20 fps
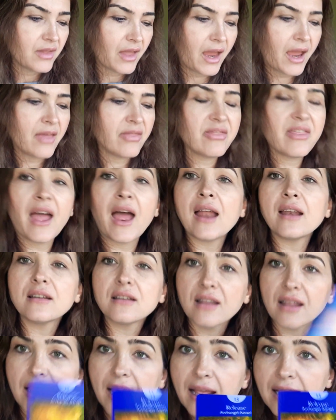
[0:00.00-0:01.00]
And then
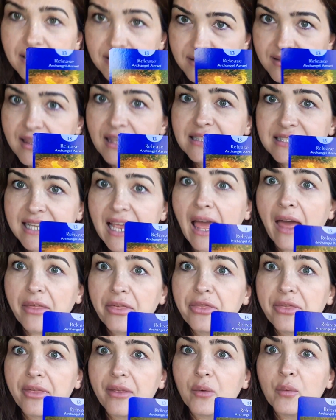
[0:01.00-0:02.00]
the
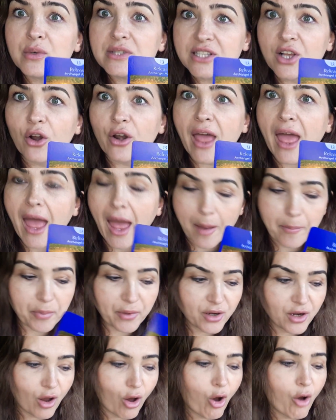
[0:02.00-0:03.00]
death was going to
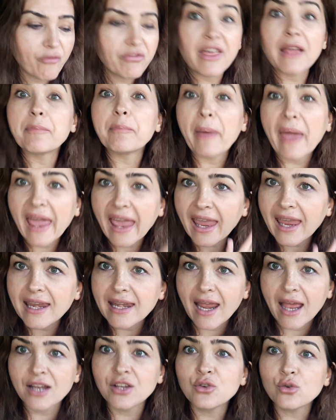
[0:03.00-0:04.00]
happen of that
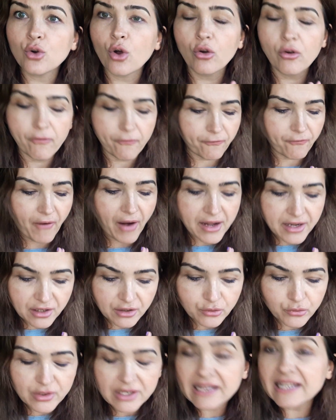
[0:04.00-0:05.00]
pain, and you're going to
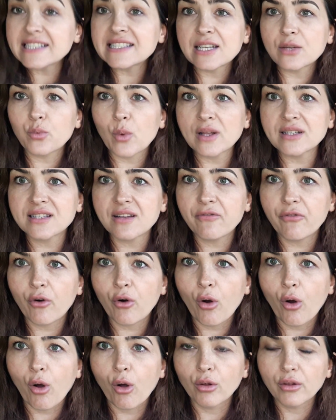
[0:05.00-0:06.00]
finally release it once and for
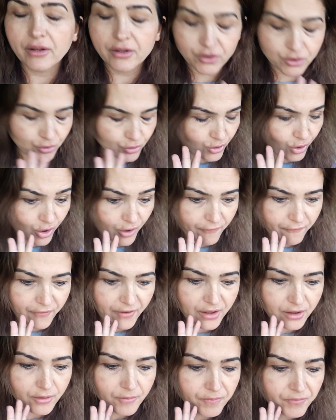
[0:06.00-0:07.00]
all. You're going to
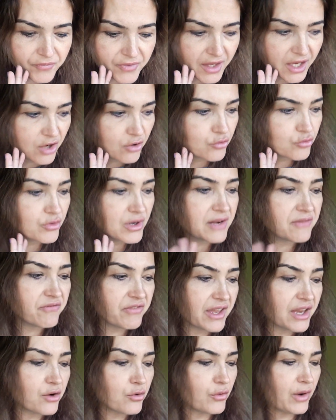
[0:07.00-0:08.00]
feel
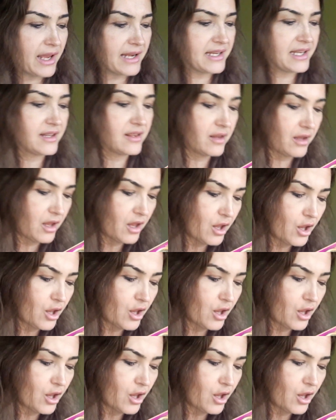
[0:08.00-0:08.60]
reinvigorated.